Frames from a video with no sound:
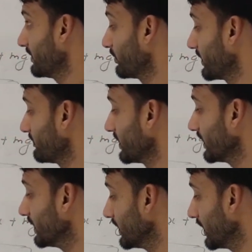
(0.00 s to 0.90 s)
at point B.
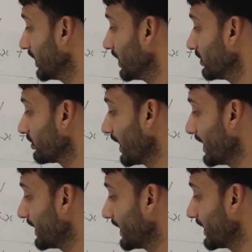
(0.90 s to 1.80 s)
So
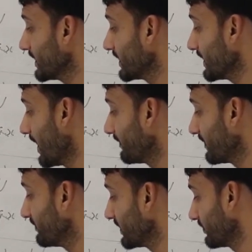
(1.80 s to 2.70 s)
kinetic energy is half
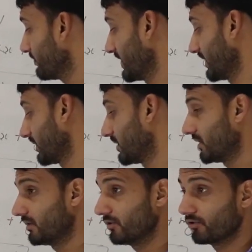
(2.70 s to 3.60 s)
mv square.
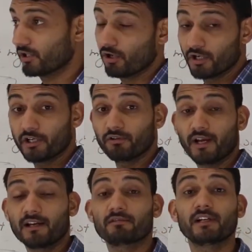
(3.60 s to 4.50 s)
So in order to
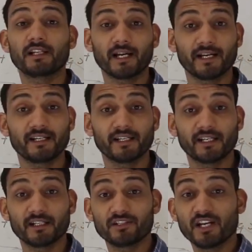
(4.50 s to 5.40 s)
calculate the kinetic
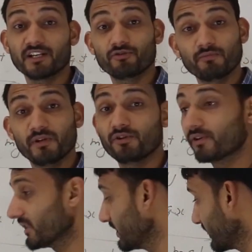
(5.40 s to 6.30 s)
energy, I should be
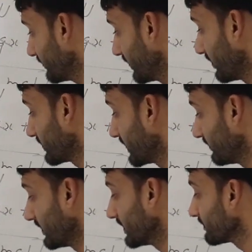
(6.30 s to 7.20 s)
knowing this velocity
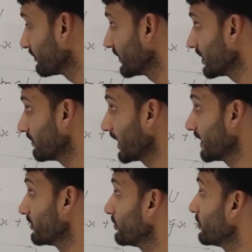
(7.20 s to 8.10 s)
v, but I
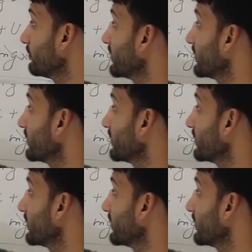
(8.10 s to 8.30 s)
don't know